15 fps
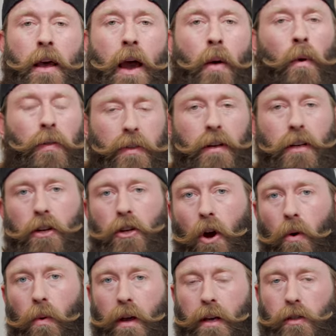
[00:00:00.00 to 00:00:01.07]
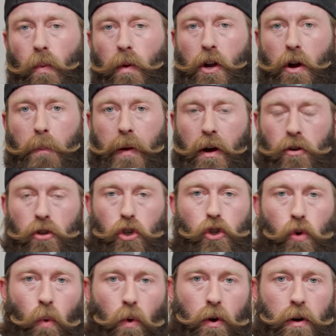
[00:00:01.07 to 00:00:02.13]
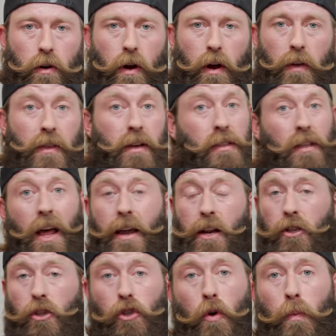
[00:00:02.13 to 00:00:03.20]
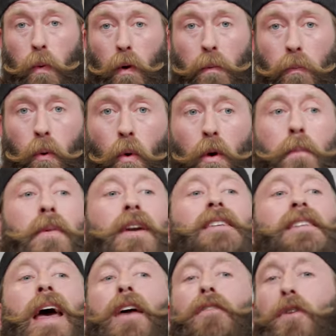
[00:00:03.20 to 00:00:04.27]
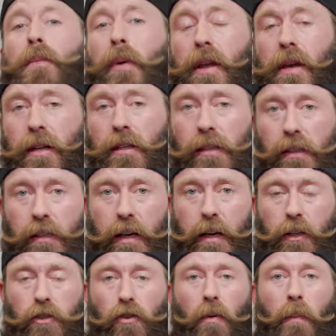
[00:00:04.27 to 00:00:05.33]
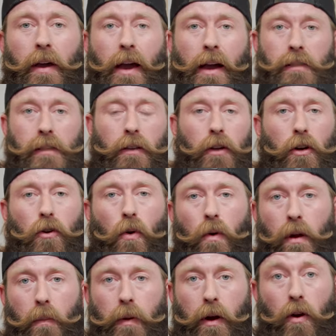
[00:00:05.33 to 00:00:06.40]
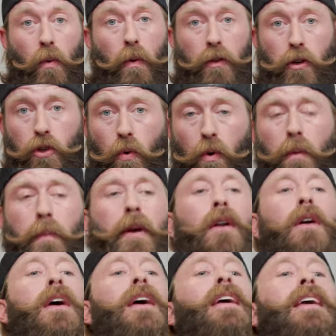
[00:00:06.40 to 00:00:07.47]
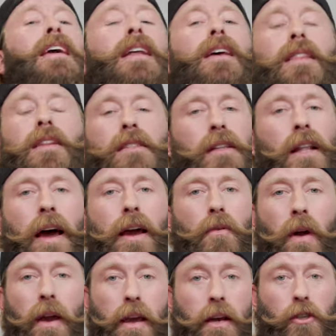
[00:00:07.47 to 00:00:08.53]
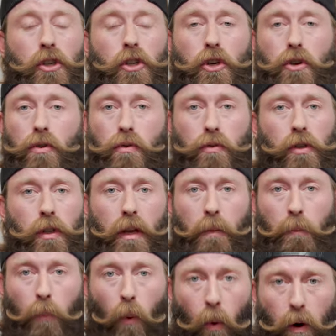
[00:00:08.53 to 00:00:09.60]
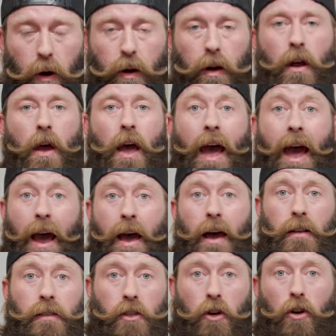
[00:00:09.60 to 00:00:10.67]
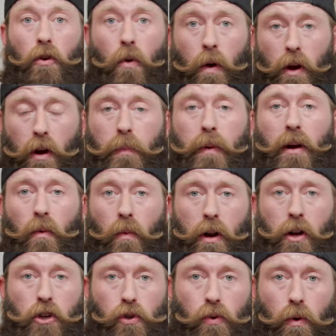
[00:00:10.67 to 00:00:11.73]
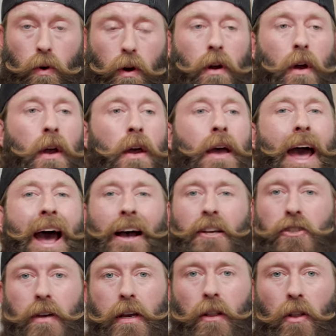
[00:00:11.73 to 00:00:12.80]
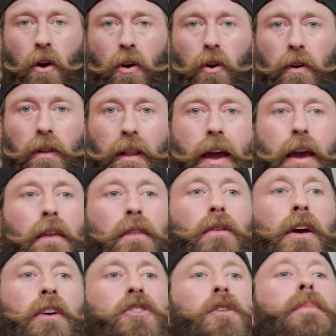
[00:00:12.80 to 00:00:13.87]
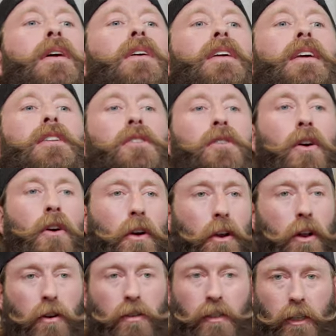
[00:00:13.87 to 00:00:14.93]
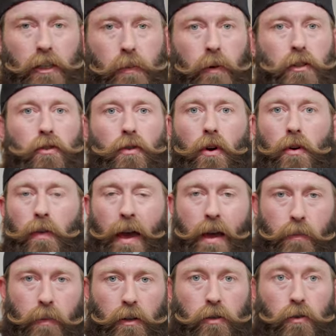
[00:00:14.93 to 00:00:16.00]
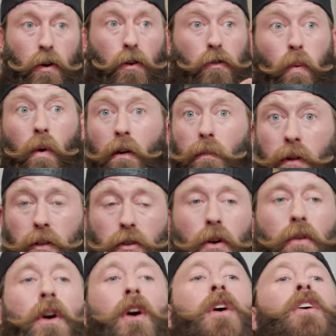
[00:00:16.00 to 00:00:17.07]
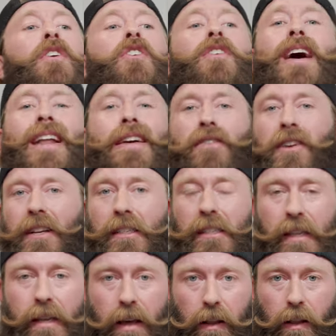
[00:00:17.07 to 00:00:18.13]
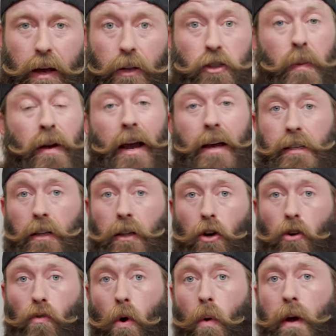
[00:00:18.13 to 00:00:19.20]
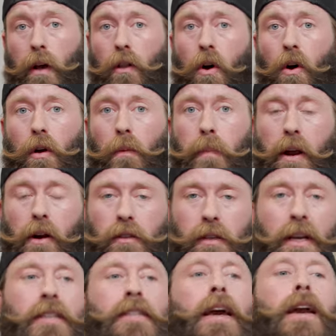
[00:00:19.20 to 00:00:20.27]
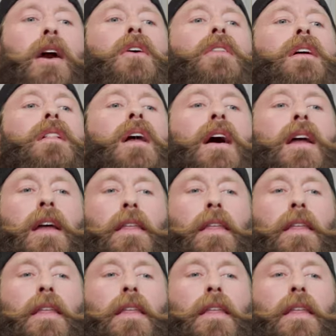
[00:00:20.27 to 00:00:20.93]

And one thing to note is when your beard's shorter, this line is super important because everybody can see it. So all my guys out there growing a beard or with a shorter beard, getting this line right is hugely important as you're growing your beard and when it's shorter as you get longer length, as your beard gets longer, you know, six months growth, eight months growth, 12 months growth, you're not even gonna see that line. So my guys out there growing long beards, take care of that line.